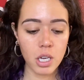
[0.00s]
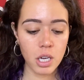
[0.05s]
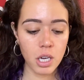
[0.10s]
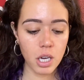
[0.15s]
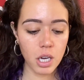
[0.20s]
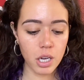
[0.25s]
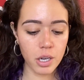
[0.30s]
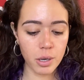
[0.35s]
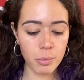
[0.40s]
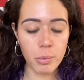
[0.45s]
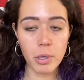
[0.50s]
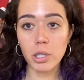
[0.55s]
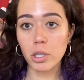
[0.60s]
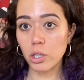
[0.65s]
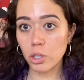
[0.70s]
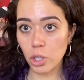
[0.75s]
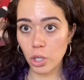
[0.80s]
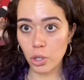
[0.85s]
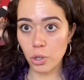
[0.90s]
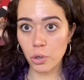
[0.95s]

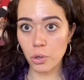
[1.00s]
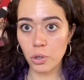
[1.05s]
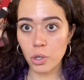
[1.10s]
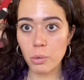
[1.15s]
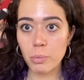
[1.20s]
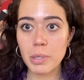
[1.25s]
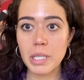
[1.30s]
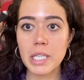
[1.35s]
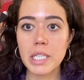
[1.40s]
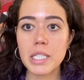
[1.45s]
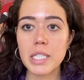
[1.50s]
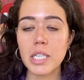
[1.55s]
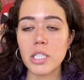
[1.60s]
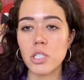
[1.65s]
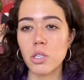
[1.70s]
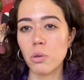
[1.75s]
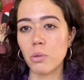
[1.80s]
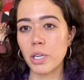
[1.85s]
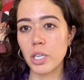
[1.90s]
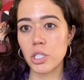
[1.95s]
alone because I
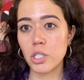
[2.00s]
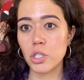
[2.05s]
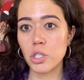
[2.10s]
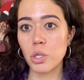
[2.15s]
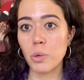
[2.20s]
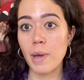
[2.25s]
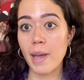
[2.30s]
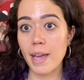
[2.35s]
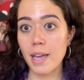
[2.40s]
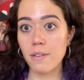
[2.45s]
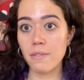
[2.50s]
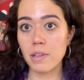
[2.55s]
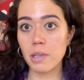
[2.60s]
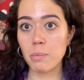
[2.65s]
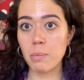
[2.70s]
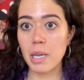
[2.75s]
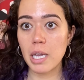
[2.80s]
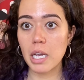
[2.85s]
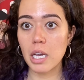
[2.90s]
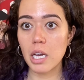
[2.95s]
don't like to do heavy
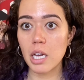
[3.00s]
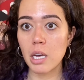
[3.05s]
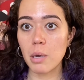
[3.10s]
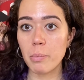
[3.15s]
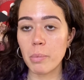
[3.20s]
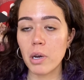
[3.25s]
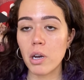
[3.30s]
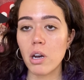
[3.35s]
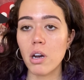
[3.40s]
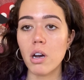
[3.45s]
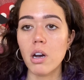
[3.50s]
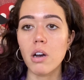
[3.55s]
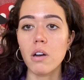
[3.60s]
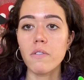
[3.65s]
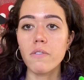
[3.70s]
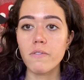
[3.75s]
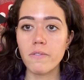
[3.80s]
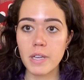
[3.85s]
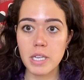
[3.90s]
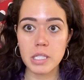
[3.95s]
makeup,
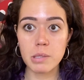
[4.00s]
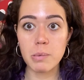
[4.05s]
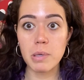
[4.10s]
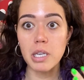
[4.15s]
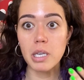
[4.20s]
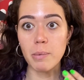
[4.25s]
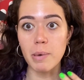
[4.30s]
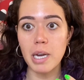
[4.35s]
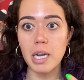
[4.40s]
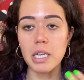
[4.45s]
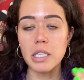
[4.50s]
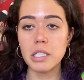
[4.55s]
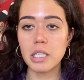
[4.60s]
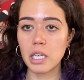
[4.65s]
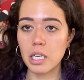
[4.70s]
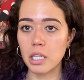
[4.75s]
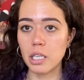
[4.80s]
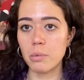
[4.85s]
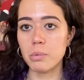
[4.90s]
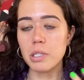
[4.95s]
face makeup, eyes
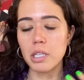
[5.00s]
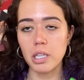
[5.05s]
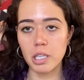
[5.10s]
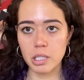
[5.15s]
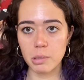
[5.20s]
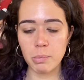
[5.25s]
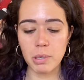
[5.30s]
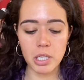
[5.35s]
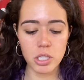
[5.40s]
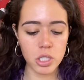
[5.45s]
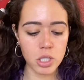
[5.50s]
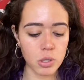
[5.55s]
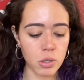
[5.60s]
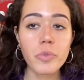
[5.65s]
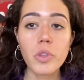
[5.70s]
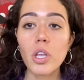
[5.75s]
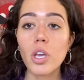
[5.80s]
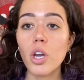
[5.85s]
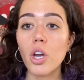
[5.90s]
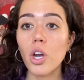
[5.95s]
and lips. I like to pick 2.
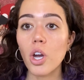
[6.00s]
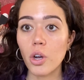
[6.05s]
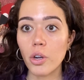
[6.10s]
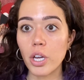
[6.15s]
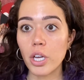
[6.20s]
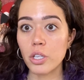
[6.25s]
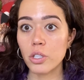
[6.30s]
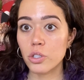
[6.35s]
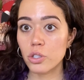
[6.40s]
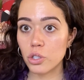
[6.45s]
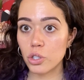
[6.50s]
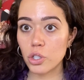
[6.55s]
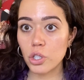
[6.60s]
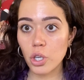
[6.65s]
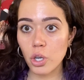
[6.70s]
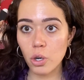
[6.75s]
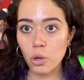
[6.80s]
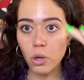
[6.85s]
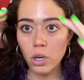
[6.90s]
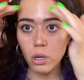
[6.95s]
Okay,
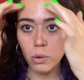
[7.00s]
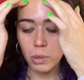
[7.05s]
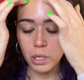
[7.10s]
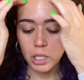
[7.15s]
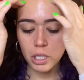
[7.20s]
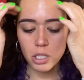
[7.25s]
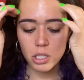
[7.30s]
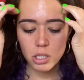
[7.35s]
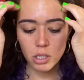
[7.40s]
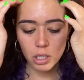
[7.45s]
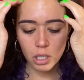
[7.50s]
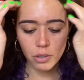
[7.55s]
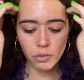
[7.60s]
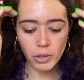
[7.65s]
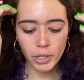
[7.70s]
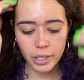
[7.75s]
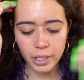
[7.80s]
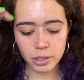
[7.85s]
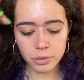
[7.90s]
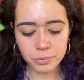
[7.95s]
so we're gonna start off
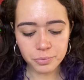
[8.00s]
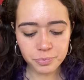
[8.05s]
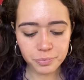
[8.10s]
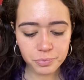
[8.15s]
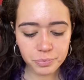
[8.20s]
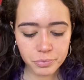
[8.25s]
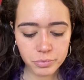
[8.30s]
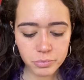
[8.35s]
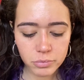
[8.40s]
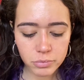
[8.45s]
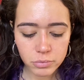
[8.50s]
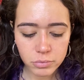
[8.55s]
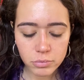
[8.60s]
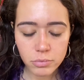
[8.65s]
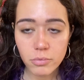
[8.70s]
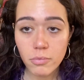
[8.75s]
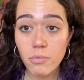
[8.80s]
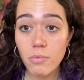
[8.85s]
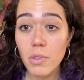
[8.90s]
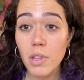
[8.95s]
right now.
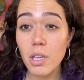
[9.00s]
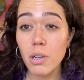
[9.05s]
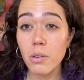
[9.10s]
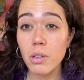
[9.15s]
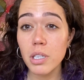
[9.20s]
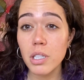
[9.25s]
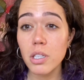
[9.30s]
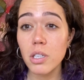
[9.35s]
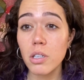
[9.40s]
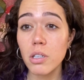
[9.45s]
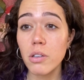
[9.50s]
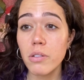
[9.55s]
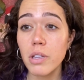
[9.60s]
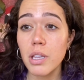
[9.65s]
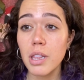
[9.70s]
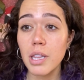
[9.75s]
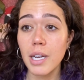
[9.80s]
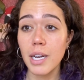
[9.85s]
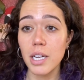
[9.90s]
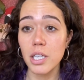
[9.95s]
We're gonna curl the
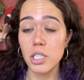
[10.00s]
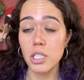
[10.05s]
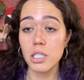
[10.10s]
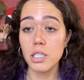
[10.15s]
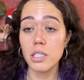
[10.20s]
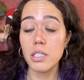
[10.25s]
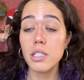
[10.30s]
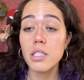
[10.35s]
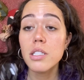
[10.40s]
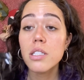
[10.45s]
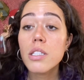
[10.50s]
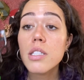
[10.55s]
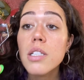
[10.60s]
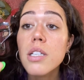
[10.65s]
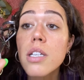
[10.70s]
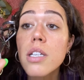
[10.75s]
lashes.